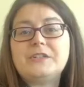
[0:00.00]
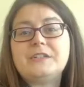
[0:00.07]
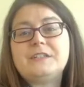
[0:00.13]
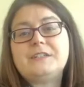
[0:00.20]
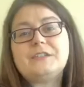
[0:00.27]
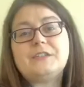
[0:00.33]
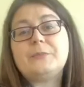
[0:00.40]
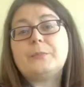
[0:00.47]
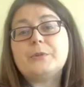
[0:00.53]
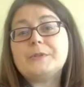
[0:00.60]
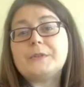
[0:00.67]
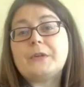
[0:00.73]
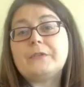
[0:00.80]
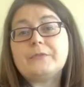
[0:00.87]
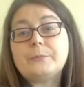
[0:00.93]
is to
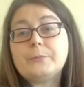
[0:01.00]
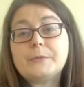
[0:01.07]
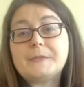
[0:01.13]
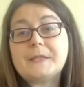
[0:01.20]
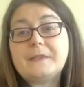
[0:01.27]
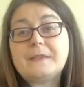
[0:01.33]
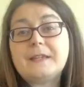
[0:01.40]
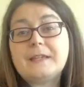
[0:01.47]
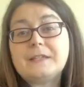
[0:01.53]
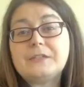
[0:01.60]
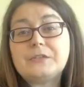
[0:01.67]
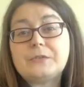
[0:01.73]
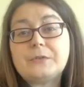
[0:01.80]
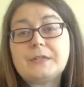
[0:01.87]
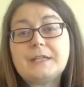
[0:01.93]
preserve and present the
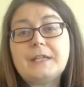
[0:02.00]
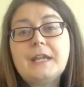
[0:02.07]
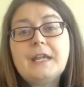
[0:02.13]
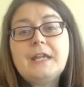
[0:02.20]
history